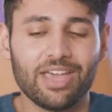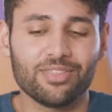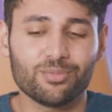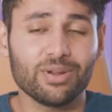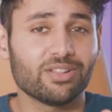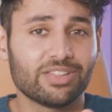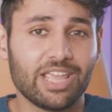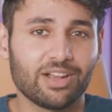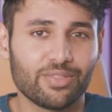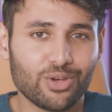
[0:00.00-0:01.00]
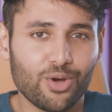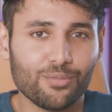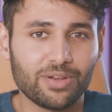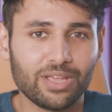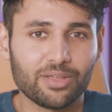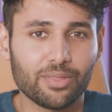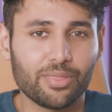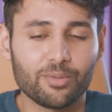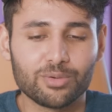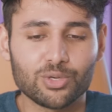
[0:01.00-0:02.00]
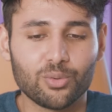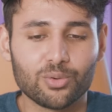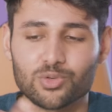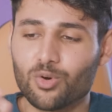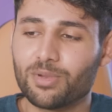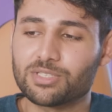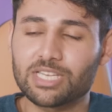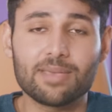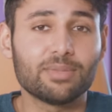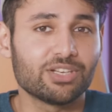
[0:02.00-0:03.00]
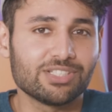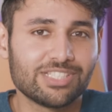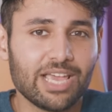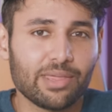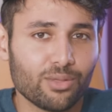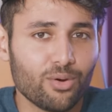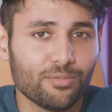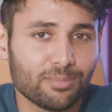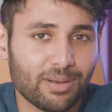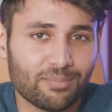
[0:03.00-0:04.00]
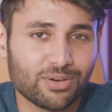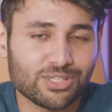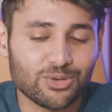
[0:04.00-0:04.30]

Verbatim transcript: And the real nail in the coffin here, the thing which caused almost imminent death of the BlackBerry